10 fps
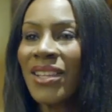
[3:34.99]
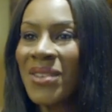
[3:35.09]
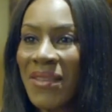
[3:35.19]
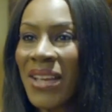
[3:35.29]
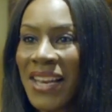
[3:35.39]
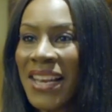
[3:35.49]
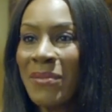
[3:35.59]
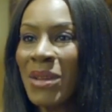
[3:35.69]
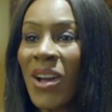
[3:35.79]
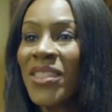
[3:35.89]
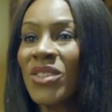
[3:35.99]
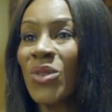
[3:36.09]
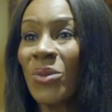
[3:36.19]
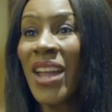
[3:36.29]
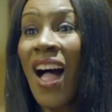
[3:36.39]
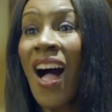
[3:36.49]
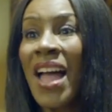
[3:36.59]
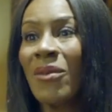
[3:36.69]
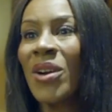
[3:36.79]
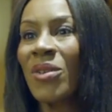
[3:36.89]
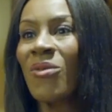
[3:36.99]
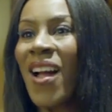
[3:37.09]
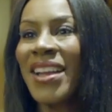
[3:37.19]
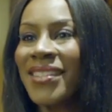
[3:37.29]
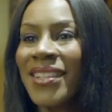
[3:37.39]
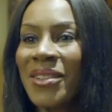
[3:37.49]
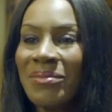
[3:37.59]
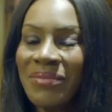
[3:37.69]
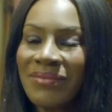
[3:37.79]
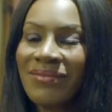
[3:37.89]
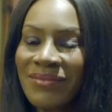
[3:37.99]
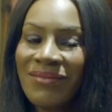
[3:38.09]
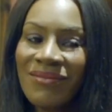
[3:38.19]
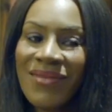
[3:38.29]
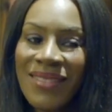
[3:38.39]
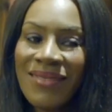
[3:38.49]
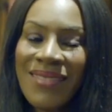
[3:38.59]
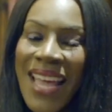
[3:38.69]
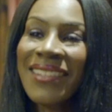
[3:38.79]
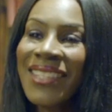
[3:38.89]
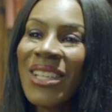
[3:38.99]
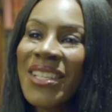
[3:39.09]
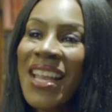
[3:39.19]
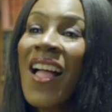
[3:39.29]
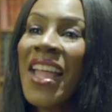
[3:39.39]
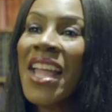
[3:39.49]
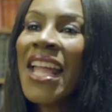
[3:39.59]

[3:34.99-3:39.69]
You're never going to let me write the story I want to write. So thanks and good night.